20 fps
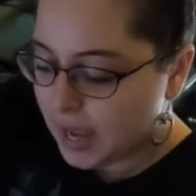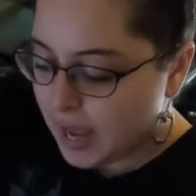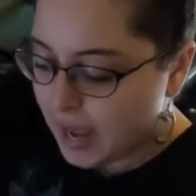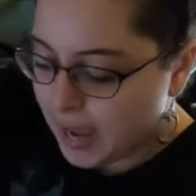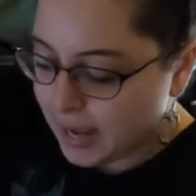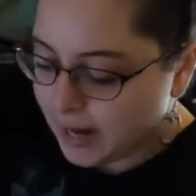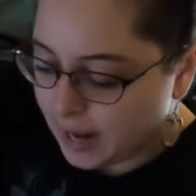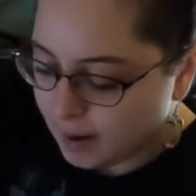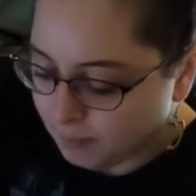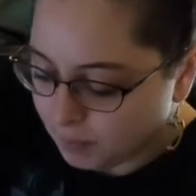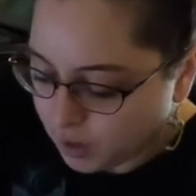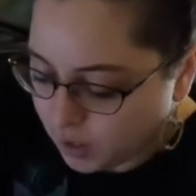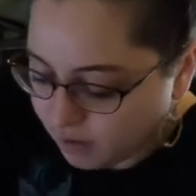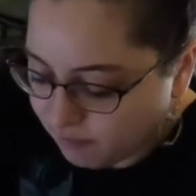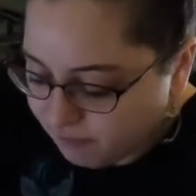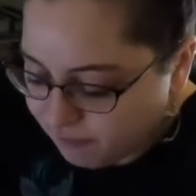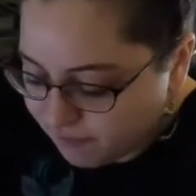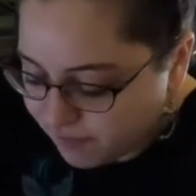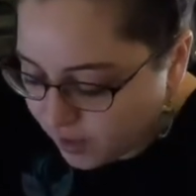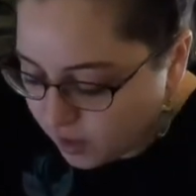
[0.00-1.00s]
and I'm gonna
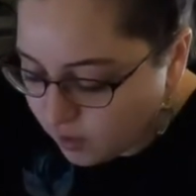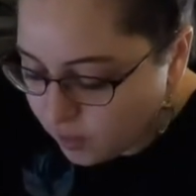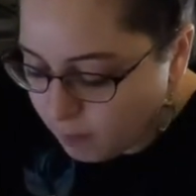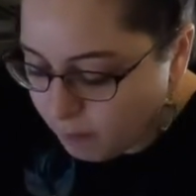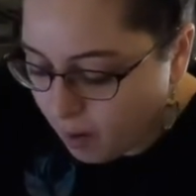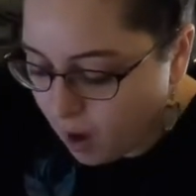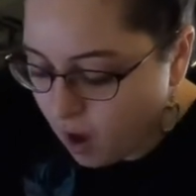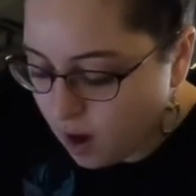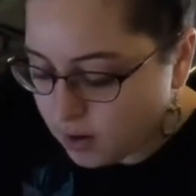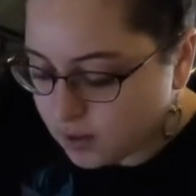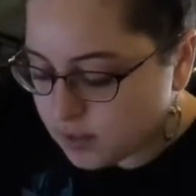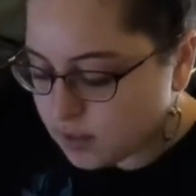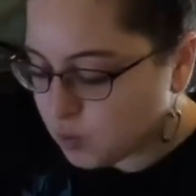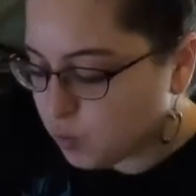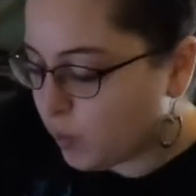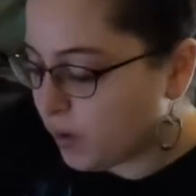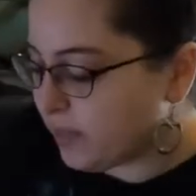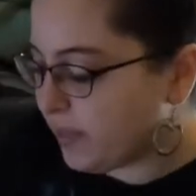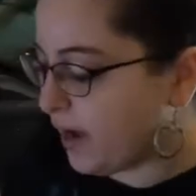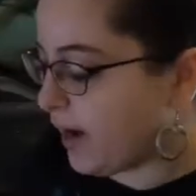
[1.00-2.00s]
fill the box
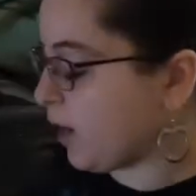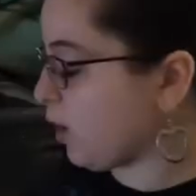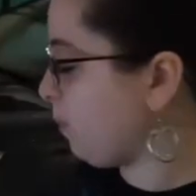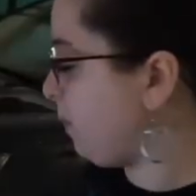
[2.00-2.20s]
with air